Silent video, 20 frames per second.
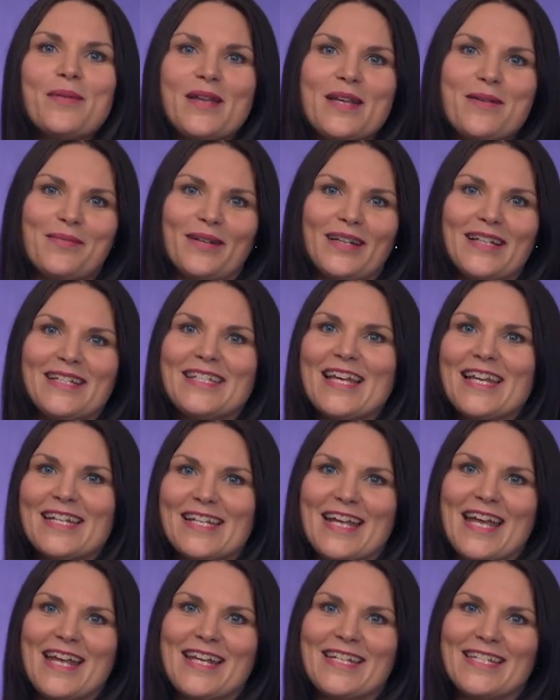people are
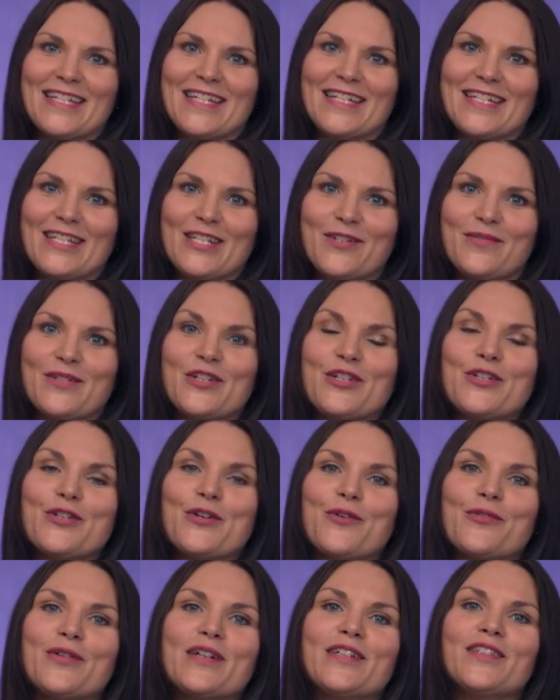dedicated to
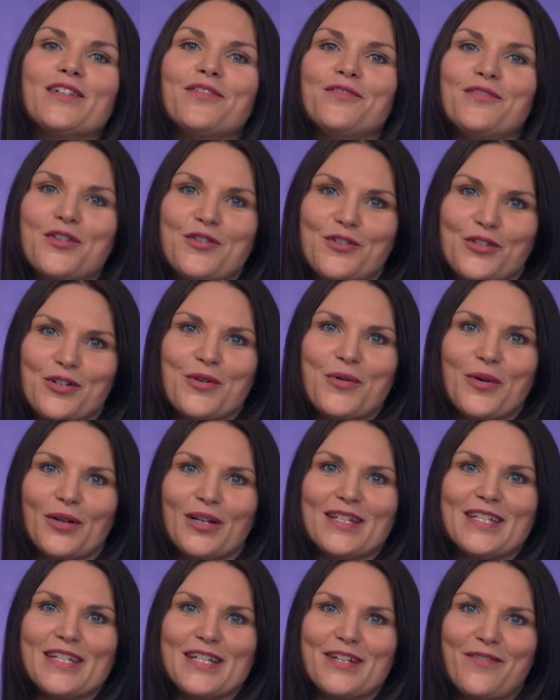ensuring the future
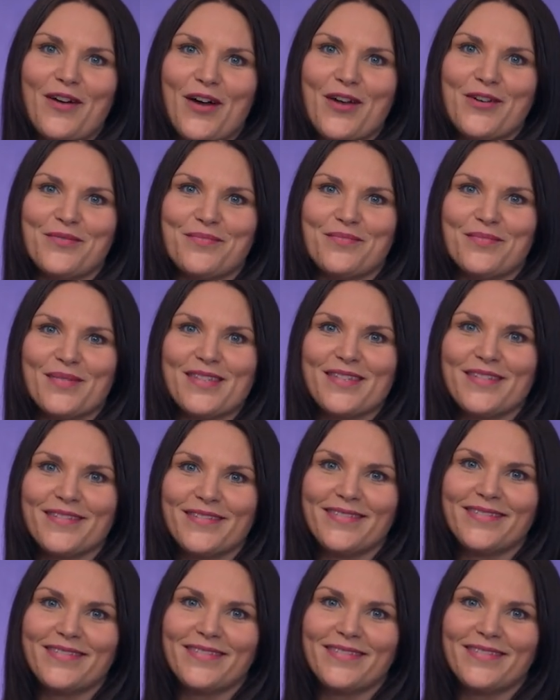quality of homes.